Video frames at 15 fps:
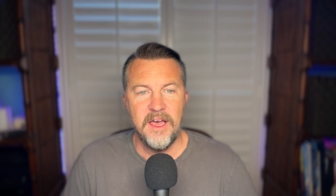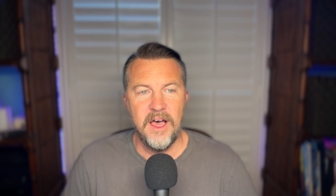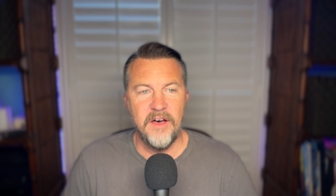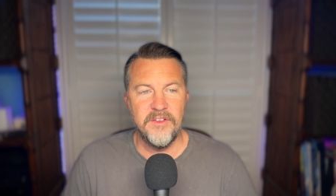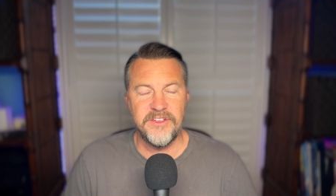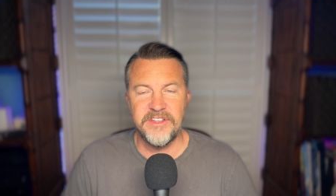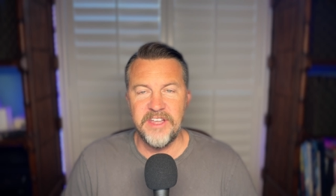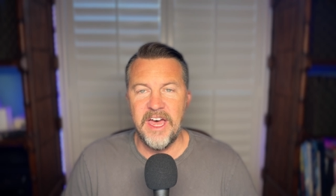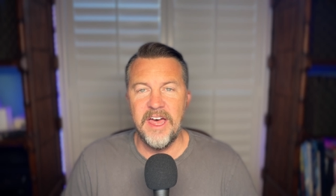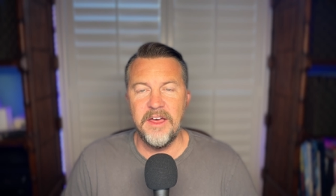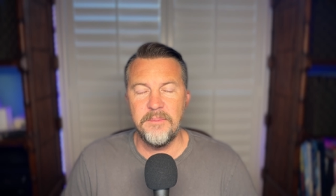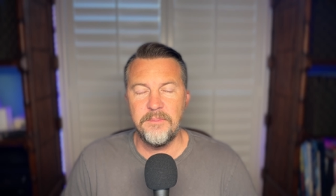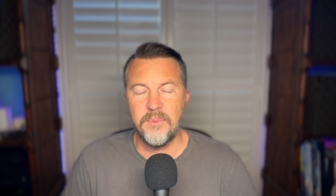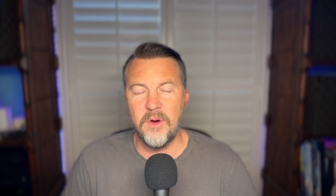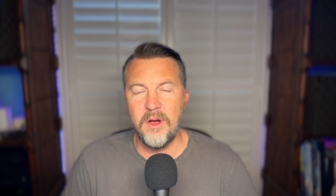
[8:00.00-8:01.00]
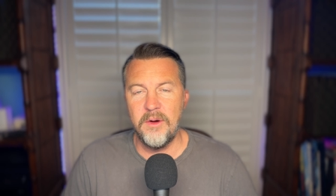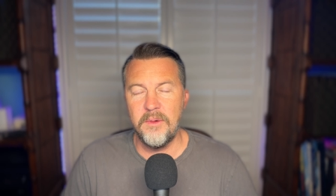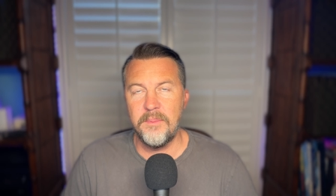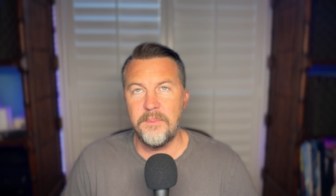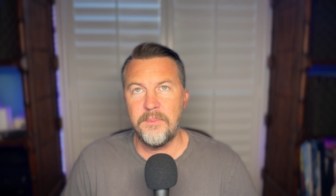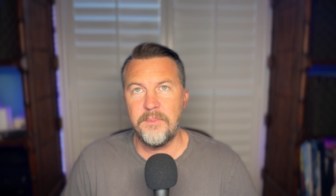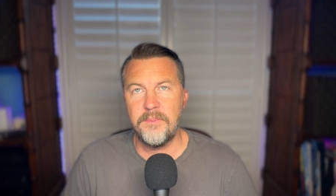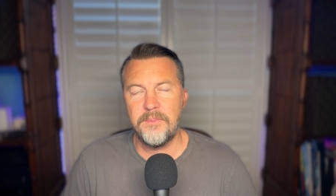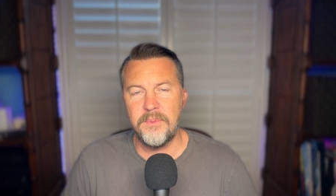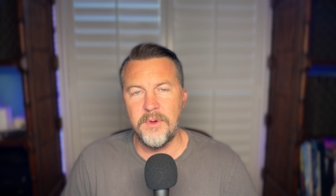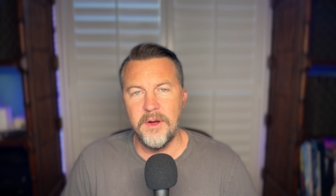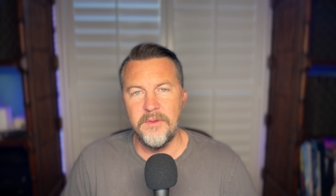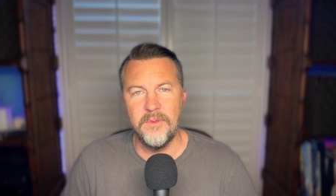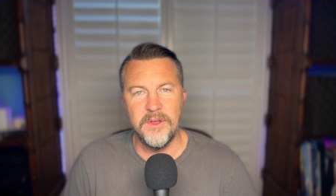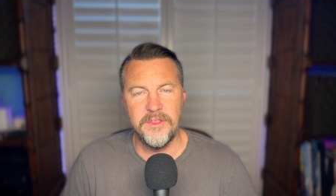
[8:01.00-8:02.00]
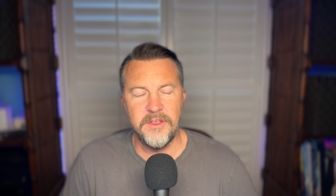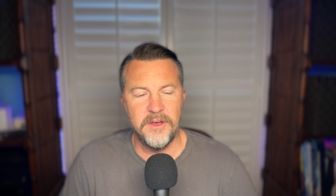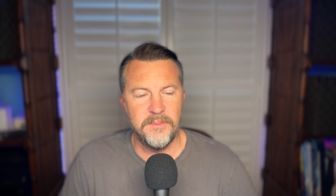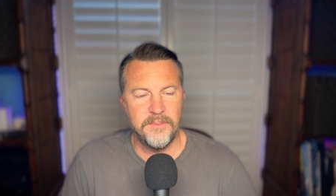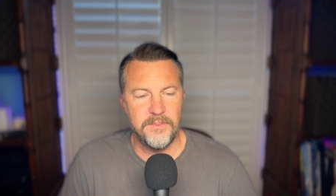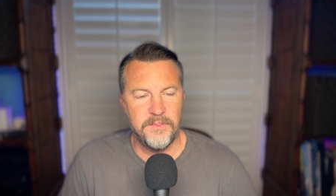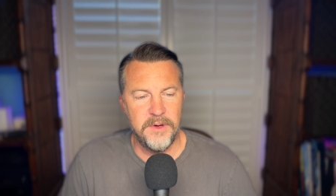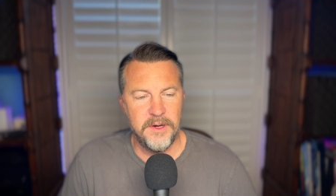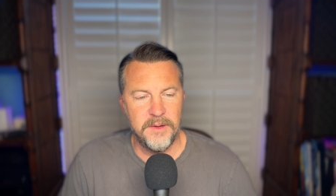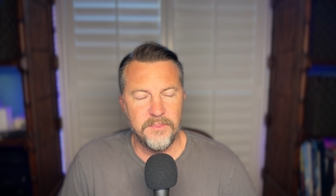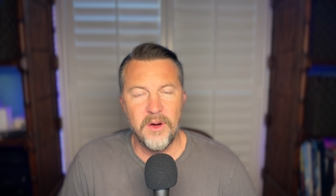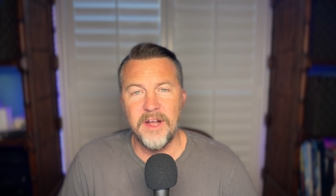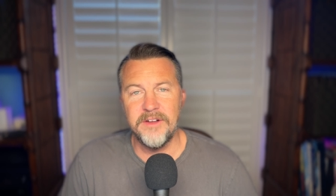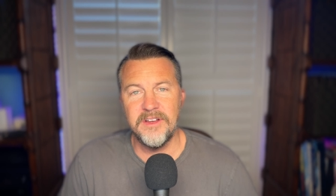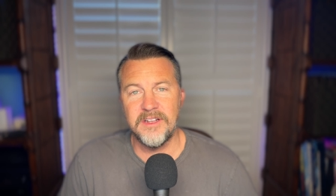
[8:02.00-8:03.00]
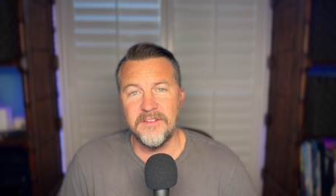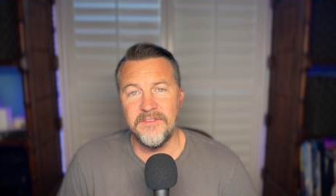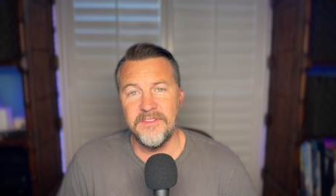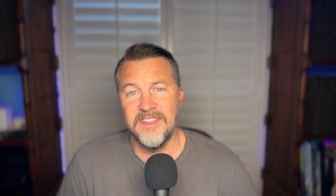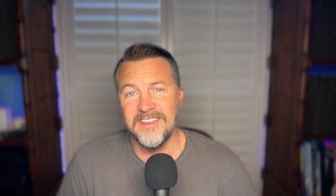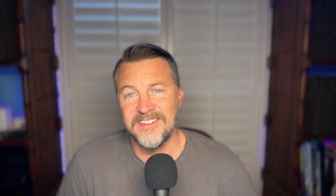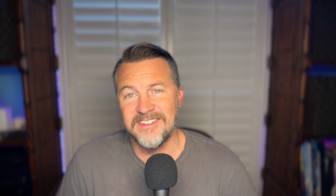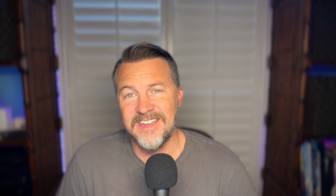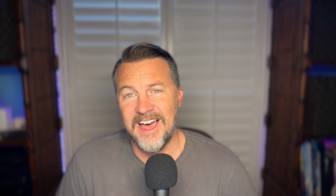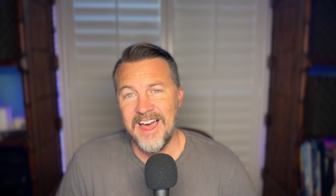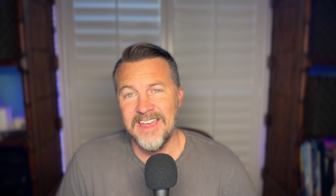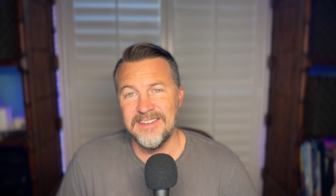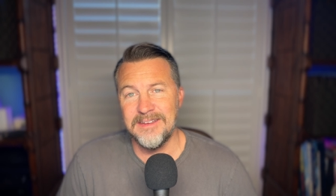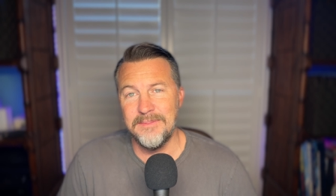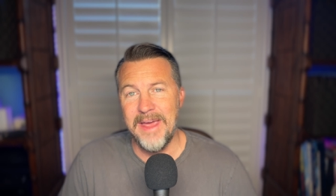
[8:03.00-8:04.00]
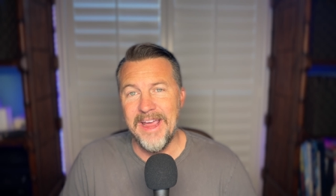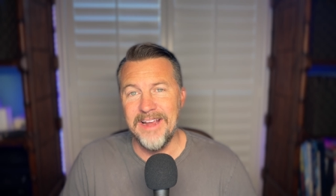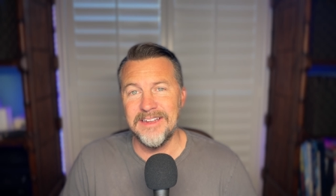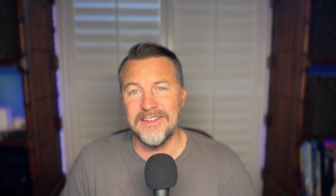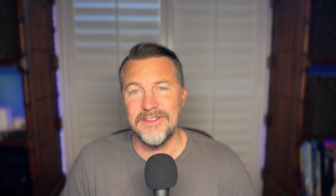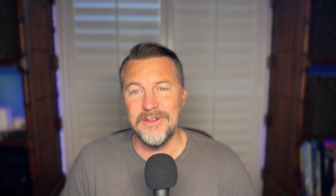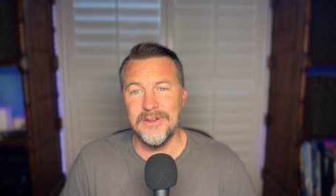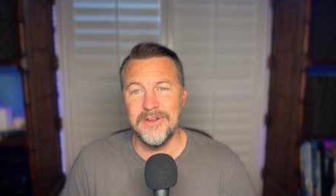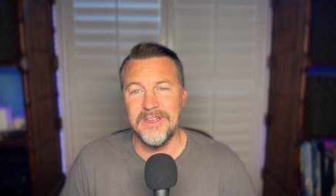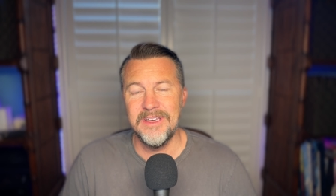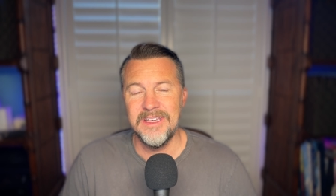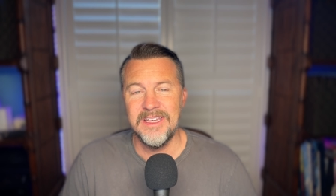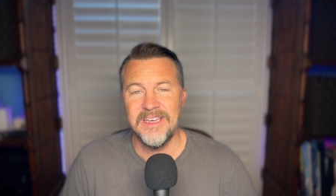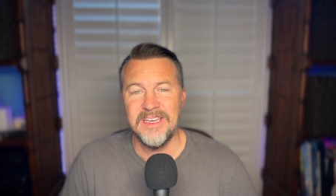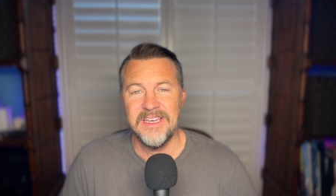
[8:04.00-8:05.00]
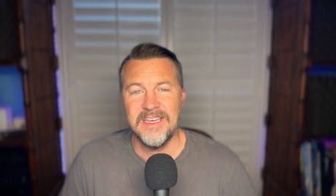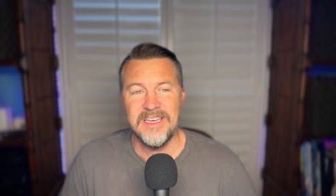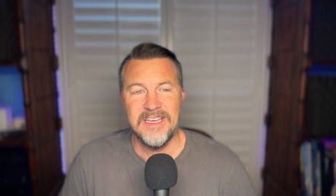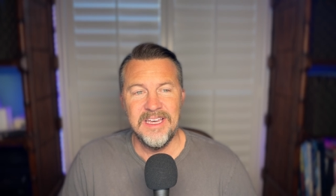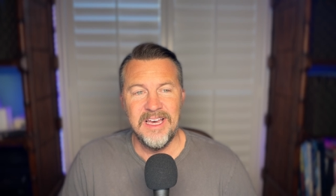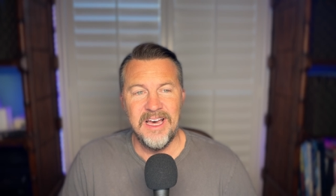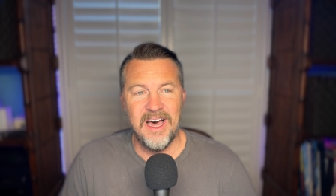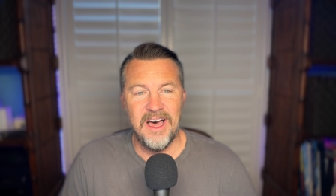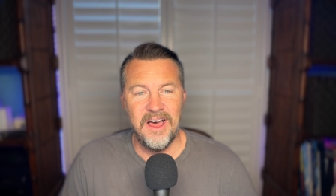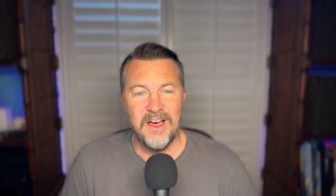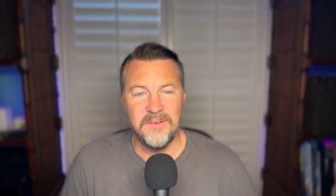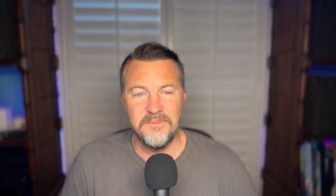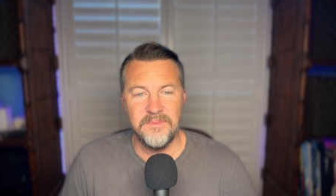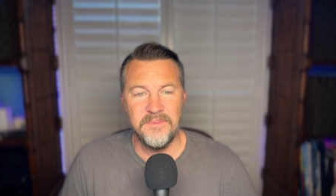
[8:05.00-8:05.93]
of si- a pro, uh, with a, a, project of this size and magnitude uh,